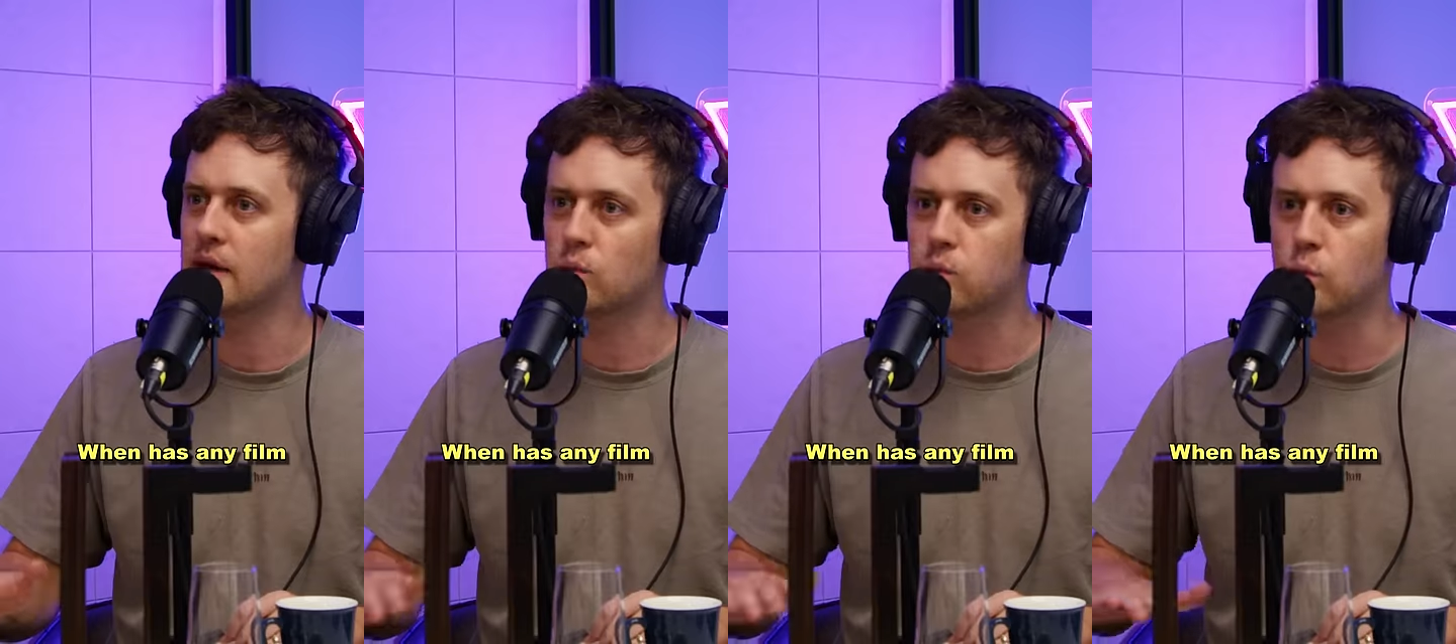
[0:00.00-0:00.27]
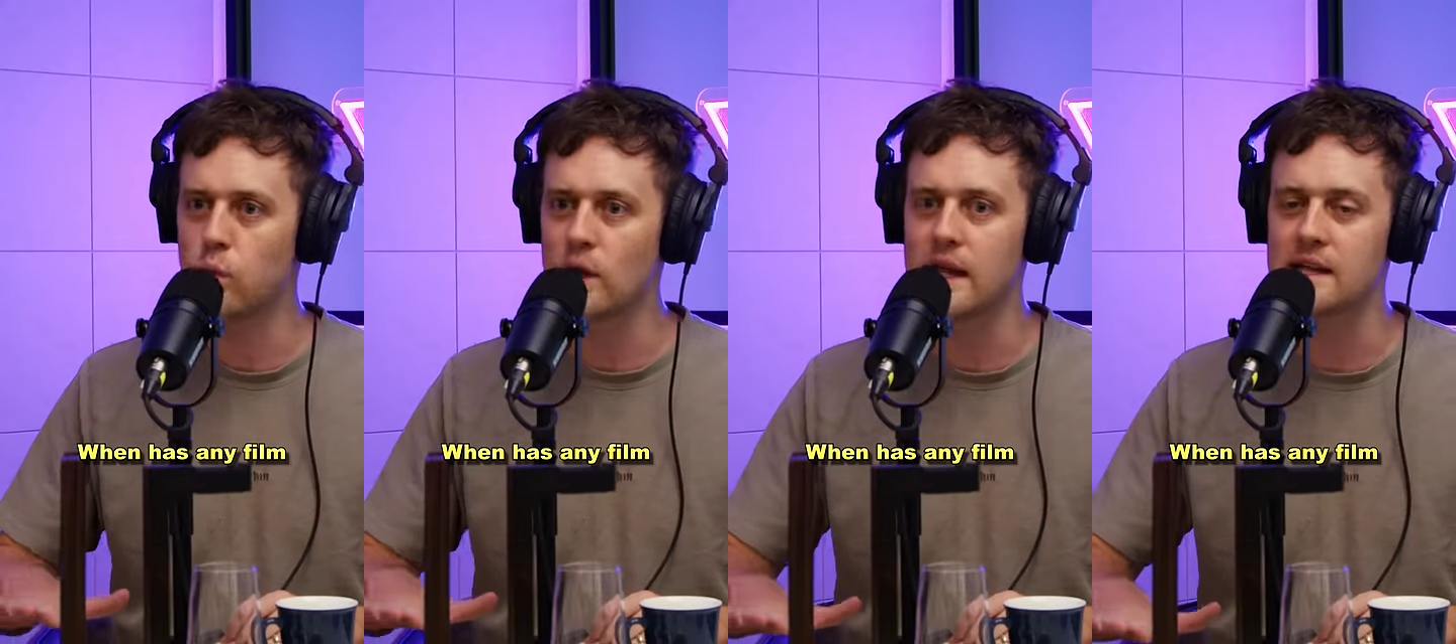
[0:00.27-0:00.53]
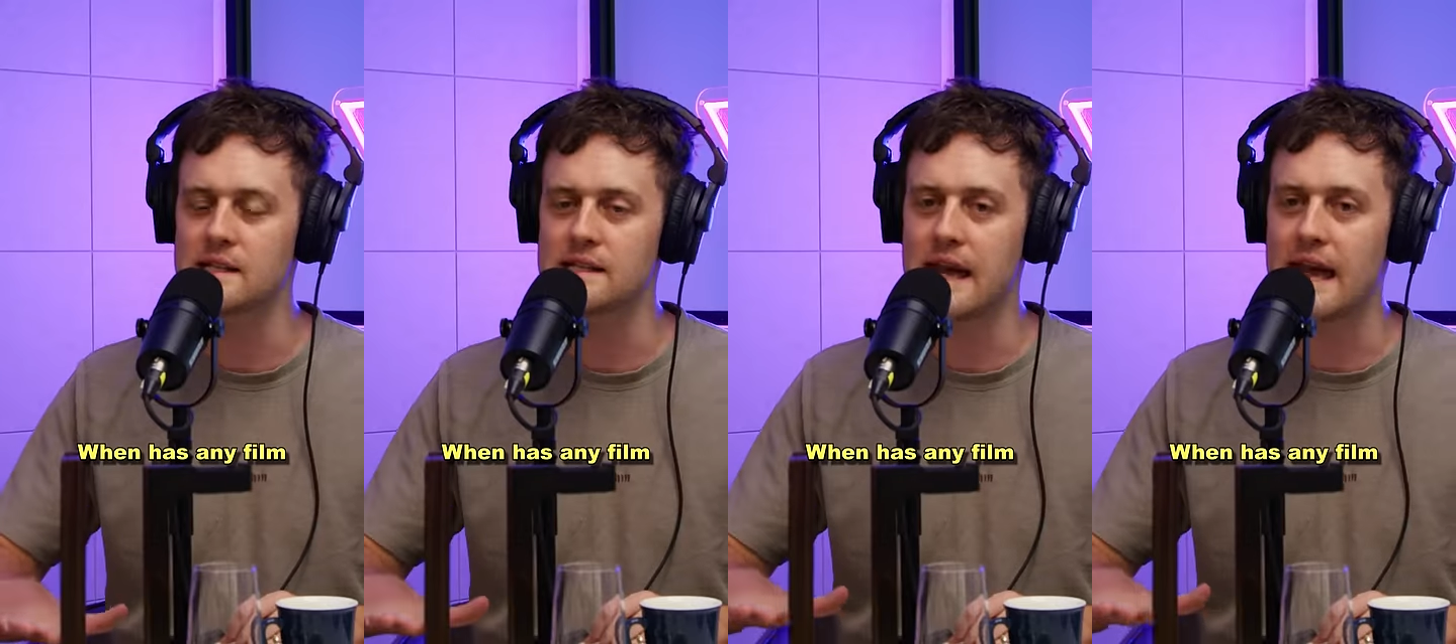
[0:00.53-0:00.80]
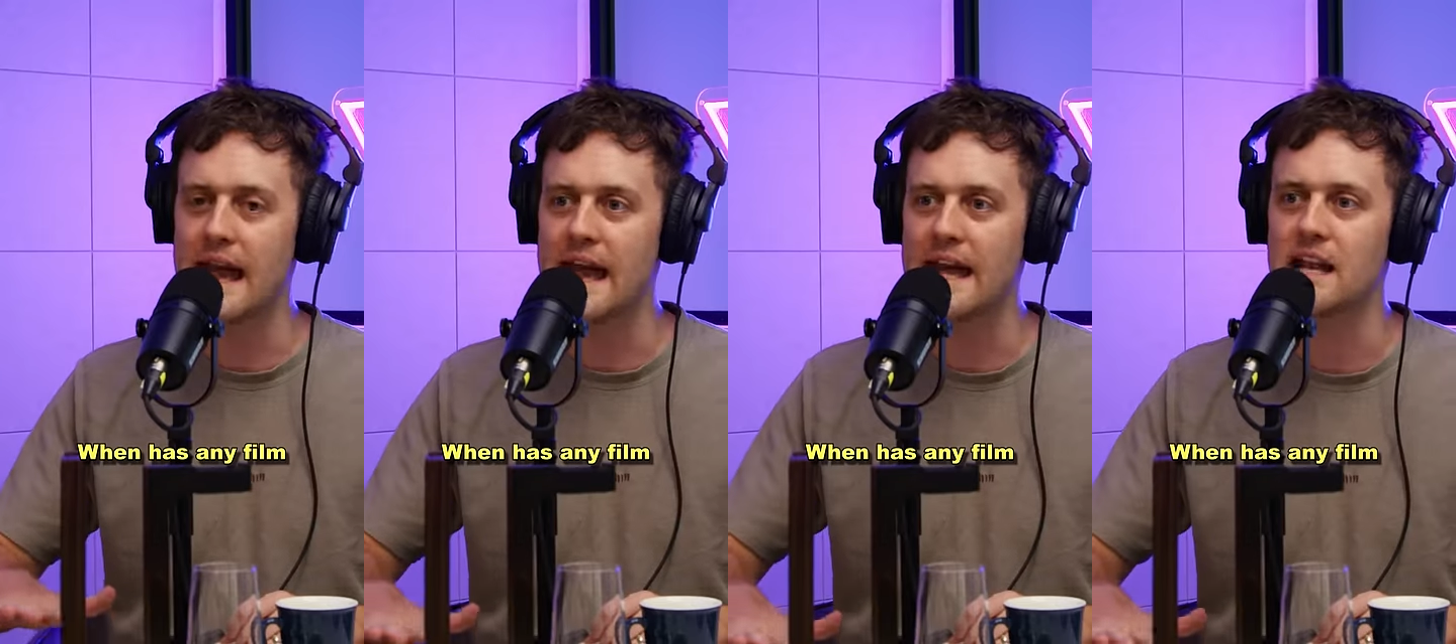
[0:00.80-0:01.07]
did. When yeah, has yeah.
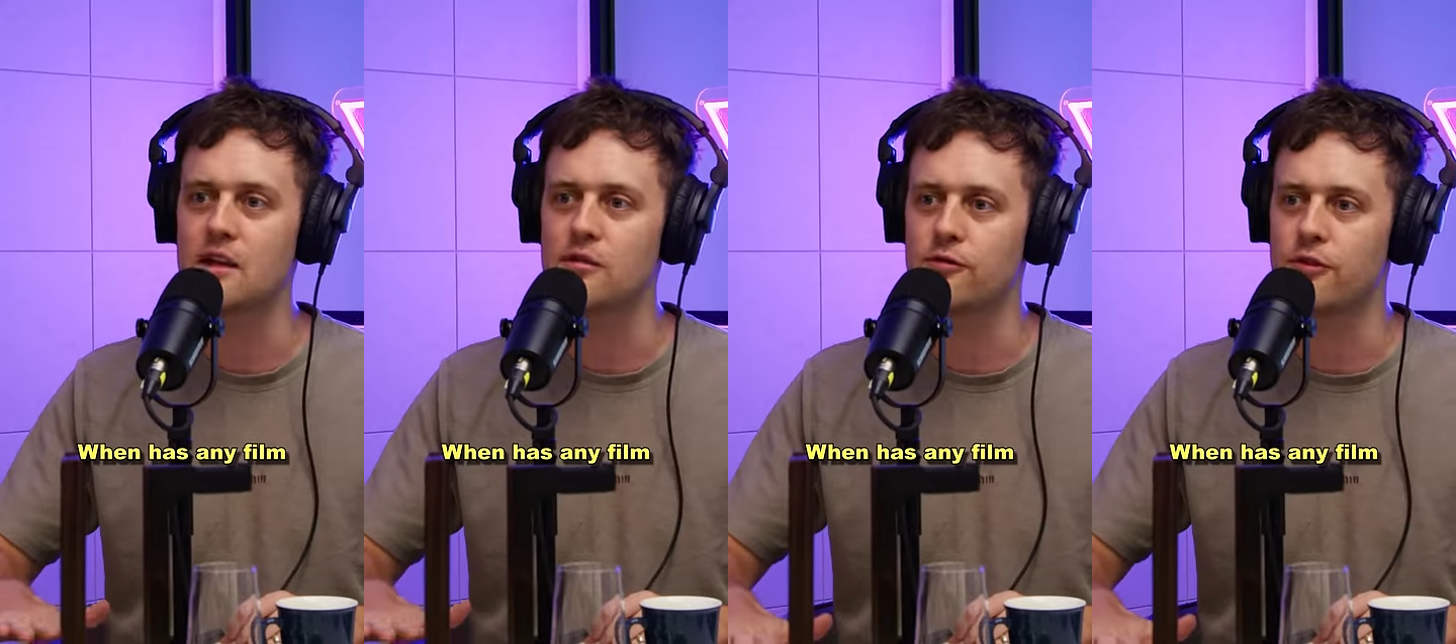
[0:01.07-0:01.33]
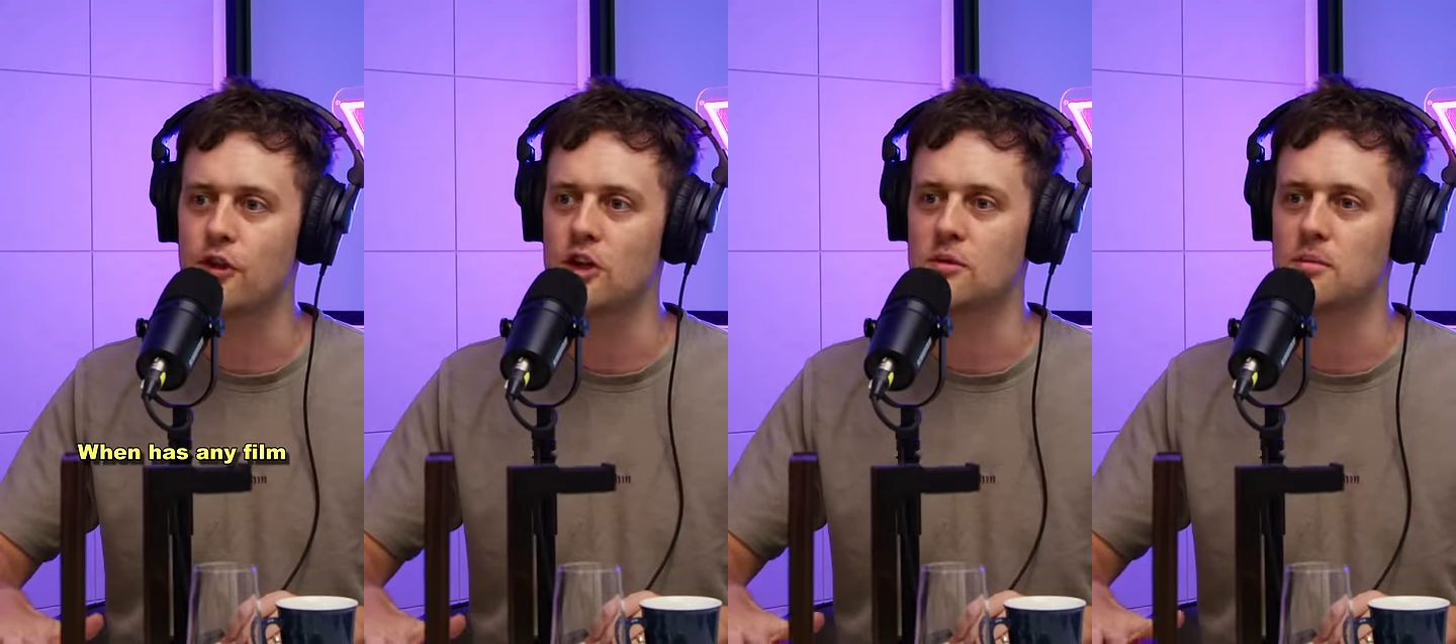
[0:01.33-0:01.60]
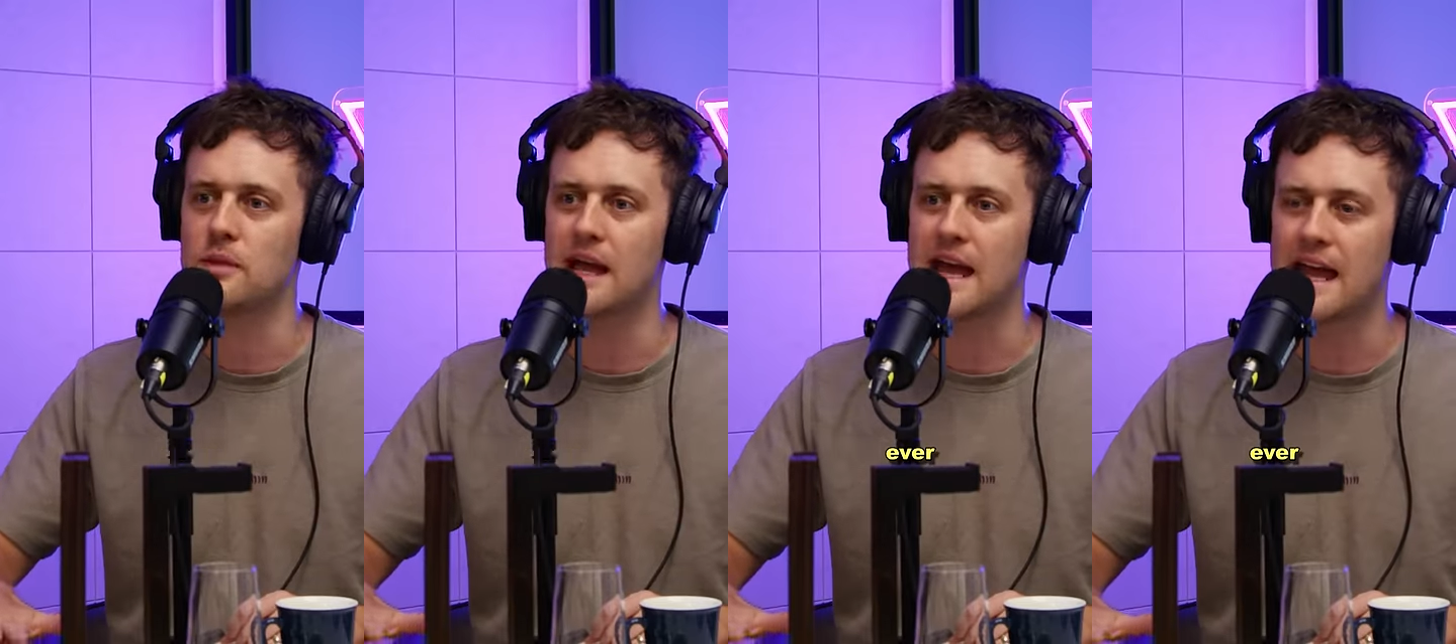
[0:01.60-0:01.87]
any film